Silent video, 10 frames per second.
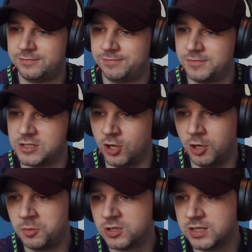It's
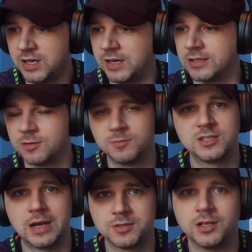almost like
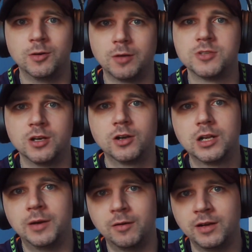sometimes I know what I'm talking
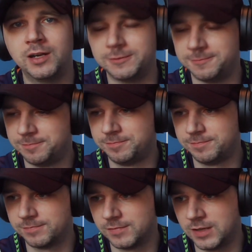about,
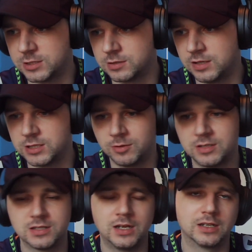innit? That's what it's
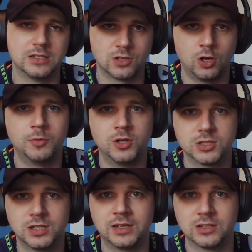like. It's almost
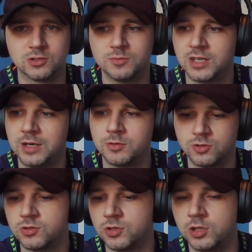like sometimes I
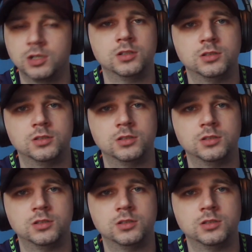just know.